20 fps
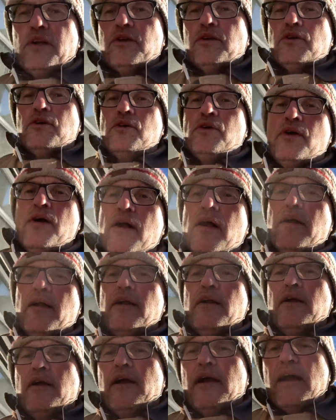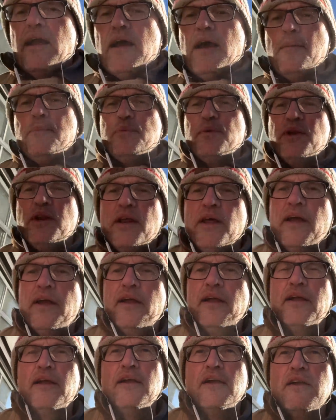to happen.
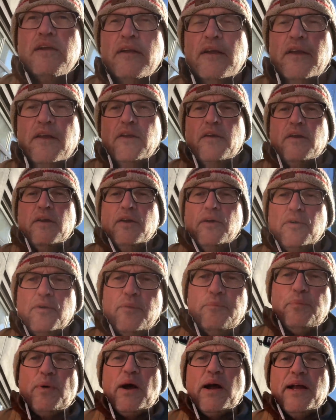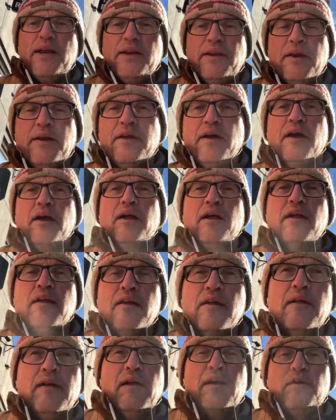You know, I heard Biden
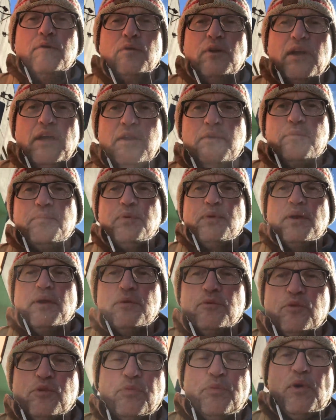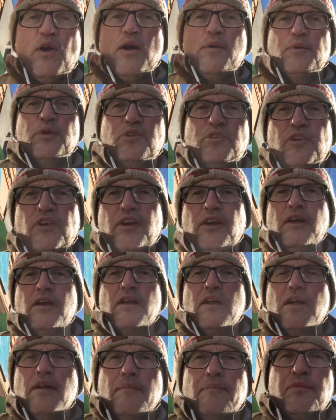had, had was promising
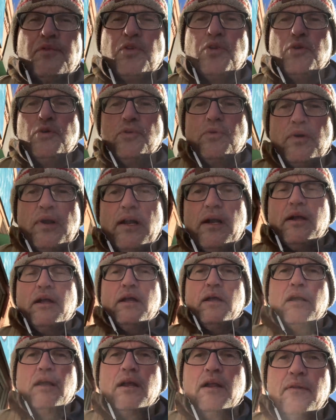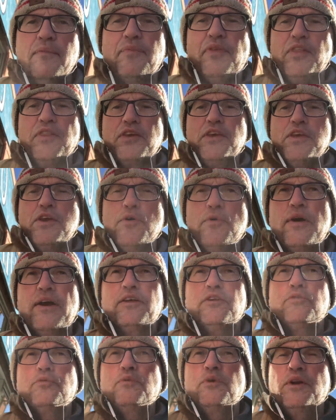to uh, that the
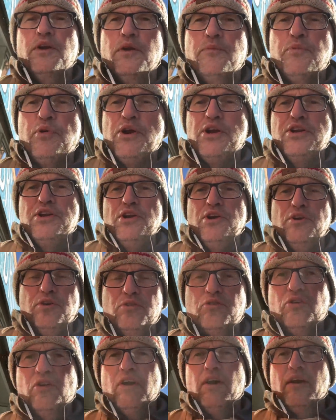U.S. would produce